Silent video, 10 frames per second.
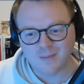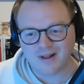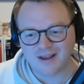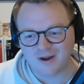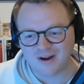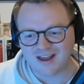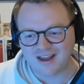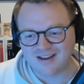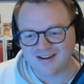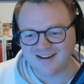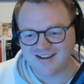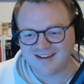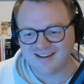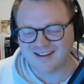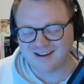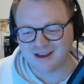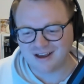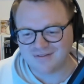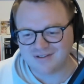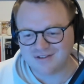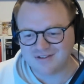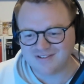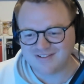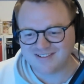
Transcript: play online and I have to